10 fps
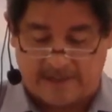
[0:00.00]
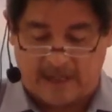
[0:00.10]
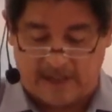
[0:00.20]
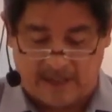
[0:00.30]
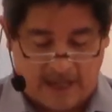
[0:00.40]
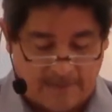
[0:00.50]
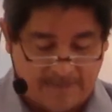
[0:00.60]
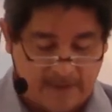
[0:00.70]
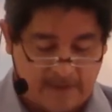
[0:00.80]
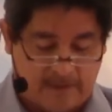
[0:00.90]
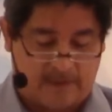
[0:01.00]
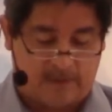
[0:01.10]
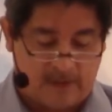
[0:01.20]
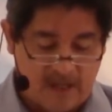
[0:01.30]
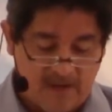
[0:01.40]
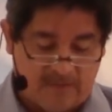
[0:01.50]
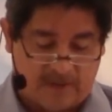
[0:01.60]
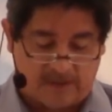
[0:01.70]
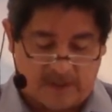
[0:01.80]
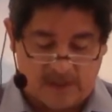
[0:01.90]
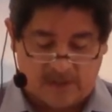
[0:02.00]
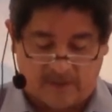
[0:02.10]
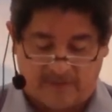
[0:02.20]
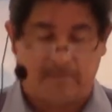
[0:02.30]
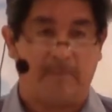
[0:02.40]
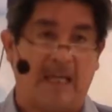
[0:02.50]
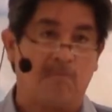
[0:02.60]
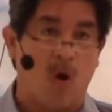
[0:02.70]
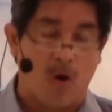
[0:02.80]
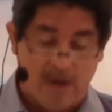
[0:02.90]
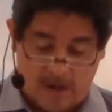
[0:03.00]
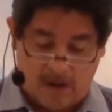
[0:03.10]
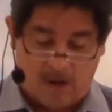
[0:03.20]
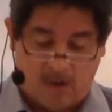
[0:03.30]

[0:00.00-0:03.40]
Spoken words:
and adapt to the new condition of being boy